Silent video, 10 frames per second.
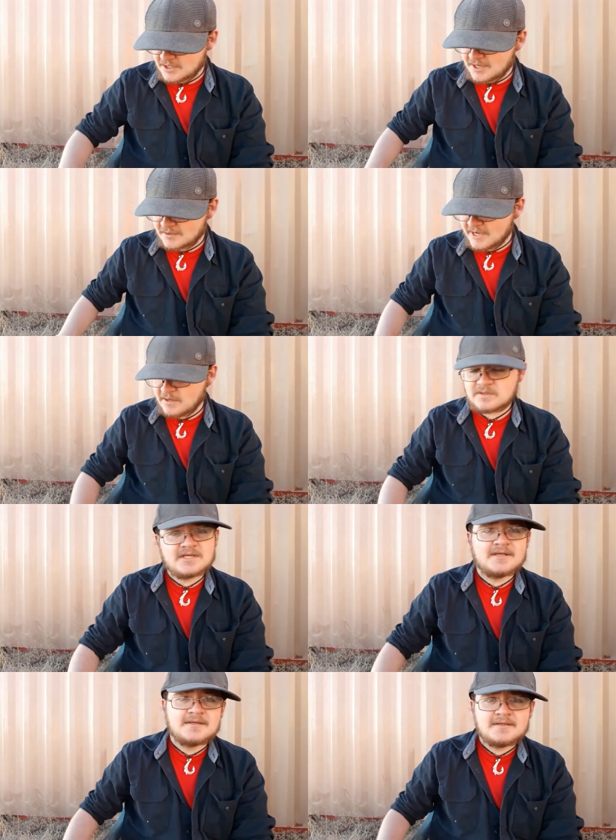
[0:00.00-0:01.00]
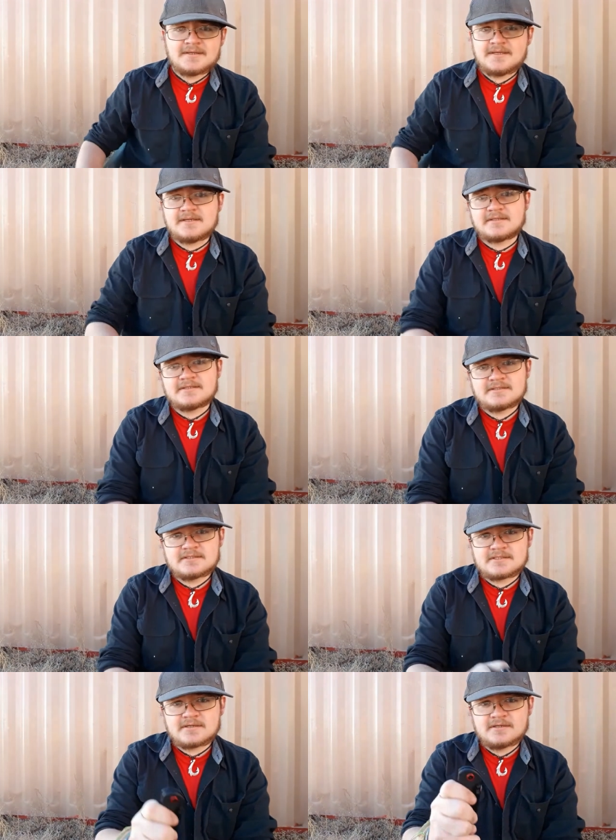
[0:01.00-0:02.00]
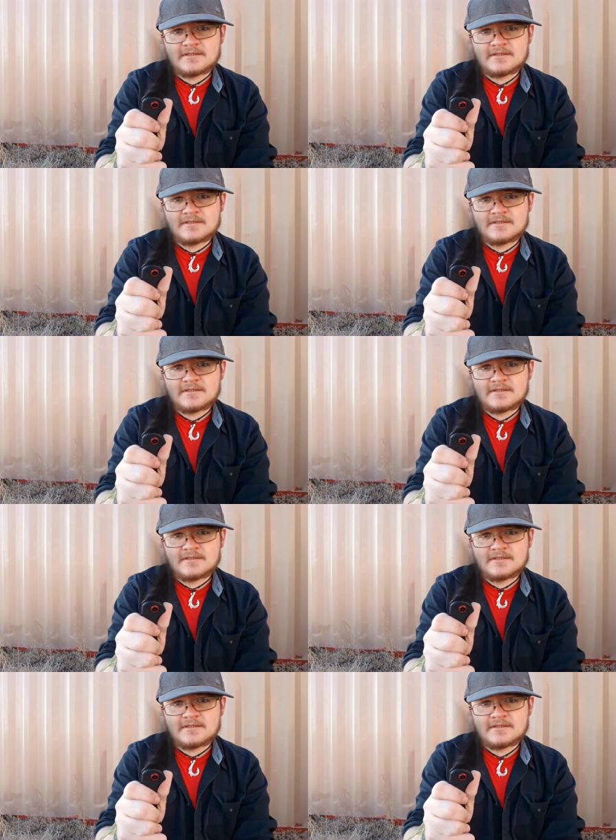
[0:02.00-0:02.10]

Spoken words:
to talk about is